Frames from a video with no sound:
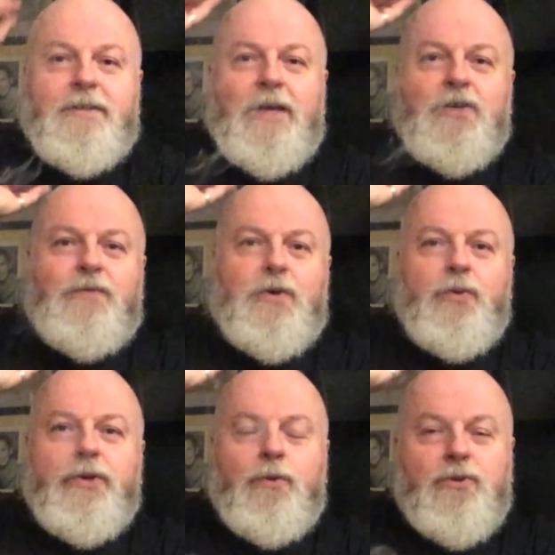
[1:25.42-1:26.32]
Thanks for
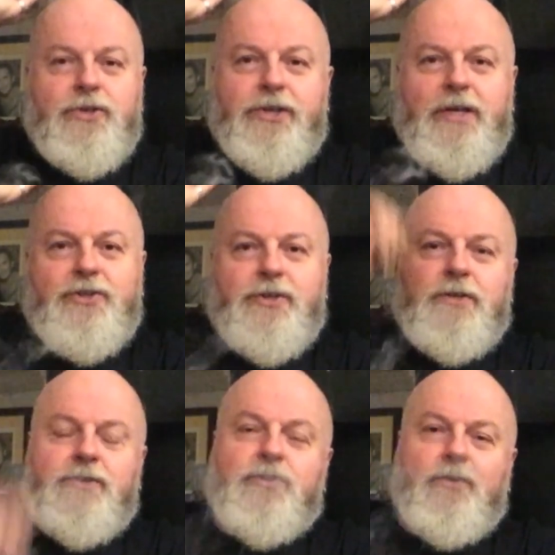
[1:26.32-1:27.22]
all your
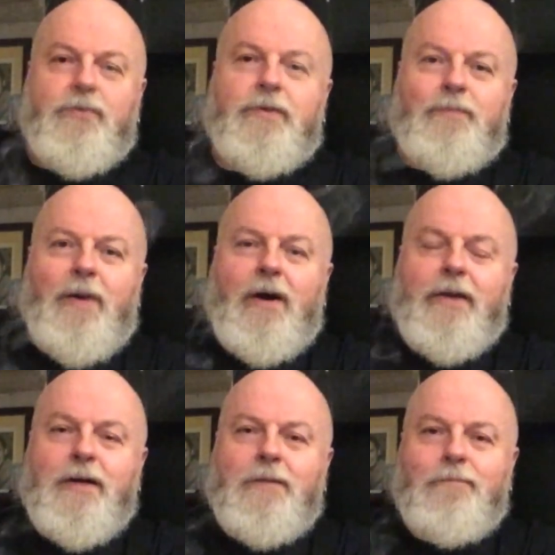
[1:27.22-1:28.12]
suggestions on
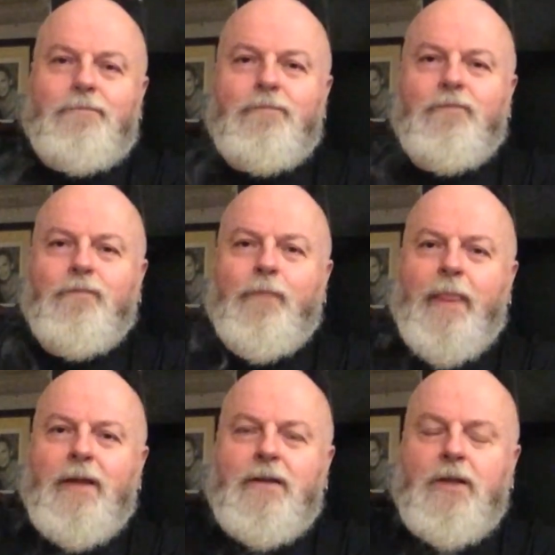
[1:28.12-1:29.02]
my
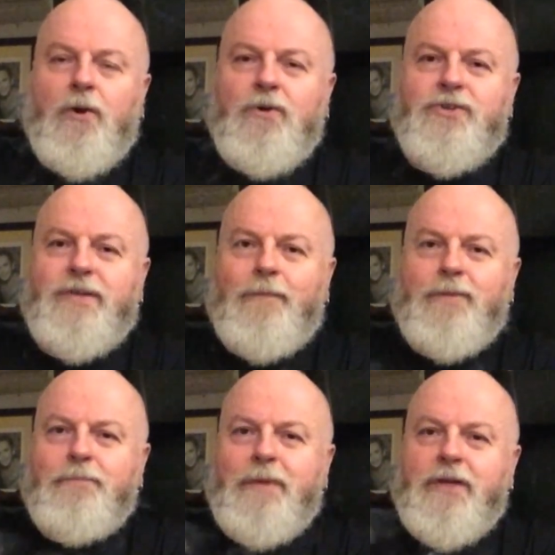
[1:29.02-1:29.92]

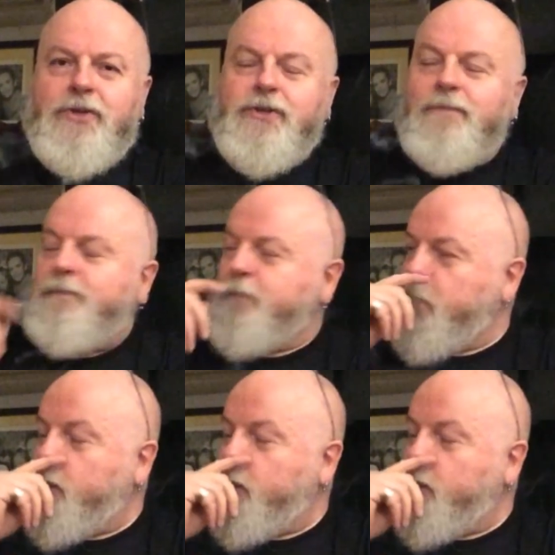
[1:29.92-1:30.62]
long-stemmed meerschaum.